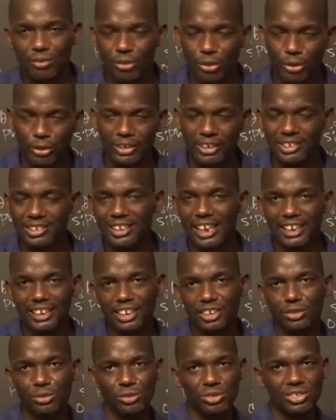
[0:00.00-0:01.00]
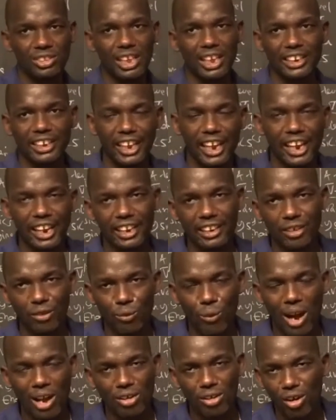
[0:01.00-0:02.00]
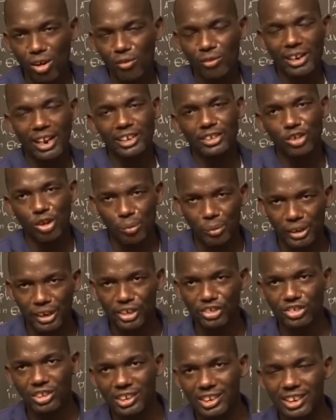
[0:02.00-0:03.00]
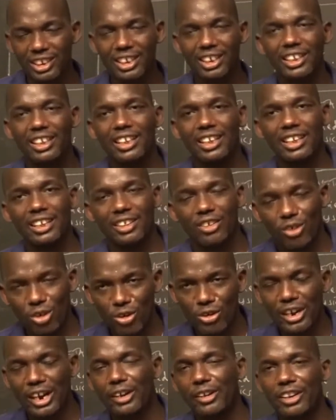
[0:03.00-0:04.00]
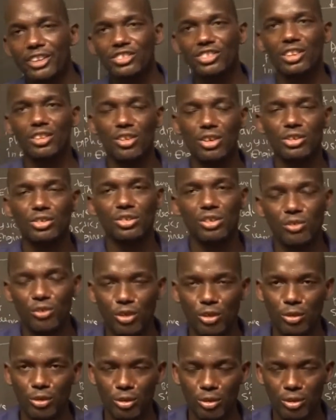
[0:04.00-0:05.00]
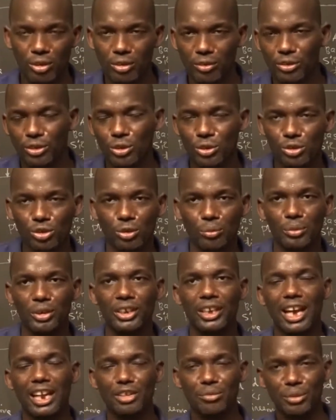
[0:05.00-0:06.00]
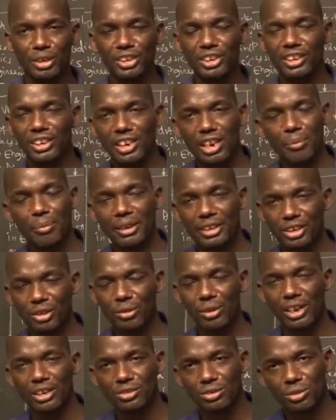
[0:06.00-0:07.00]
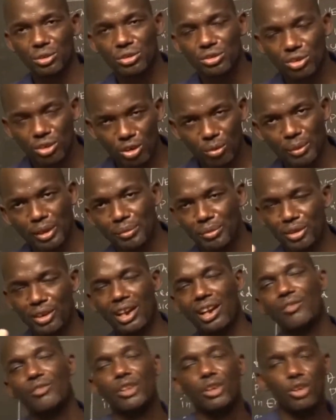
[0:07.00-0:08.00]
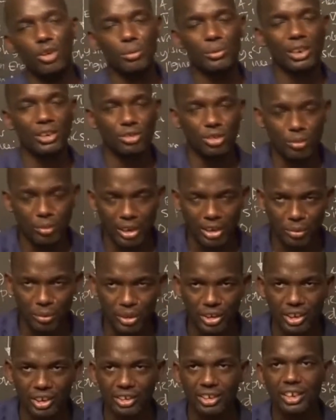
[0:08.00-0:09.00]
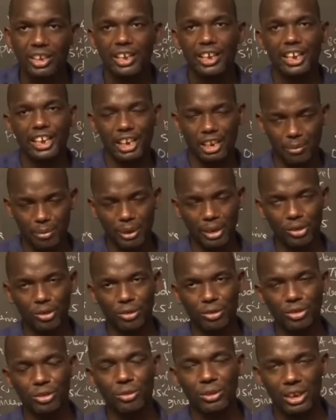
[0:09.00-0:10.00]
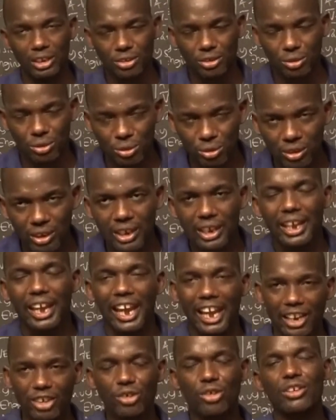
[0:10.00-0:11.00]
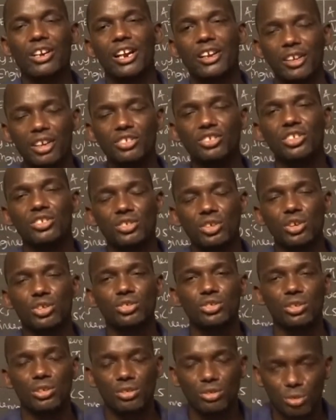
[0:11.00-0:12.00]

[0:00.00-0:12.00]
deciding to study one of that combination. Congratulations also for you to be admitted in a particular school, or maybe you have a hope that you'll be admitted in a particular school. And congratulations also